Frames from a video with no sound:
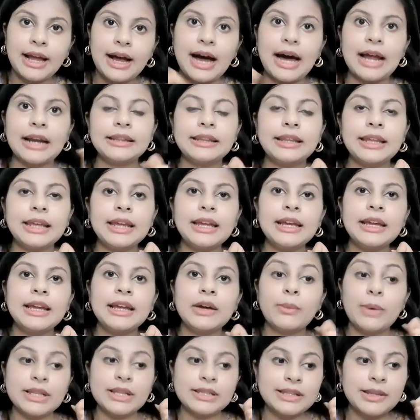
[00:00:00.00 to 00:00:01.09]

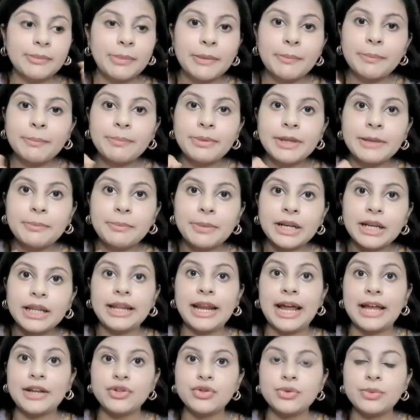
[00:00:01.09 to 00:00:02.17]
once the people
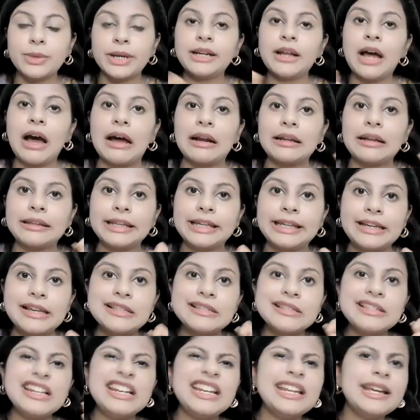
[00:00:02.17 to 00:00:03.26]
graduate, are they
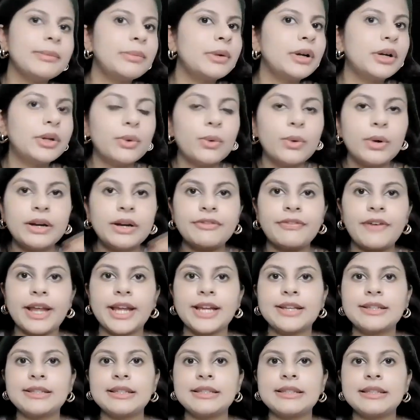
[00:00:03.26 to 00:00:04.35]
easily able to qualify
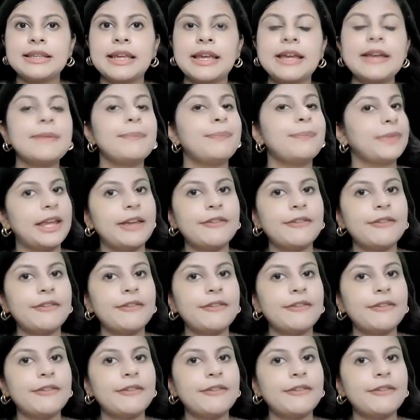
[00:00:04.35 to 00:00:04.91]
ACCA?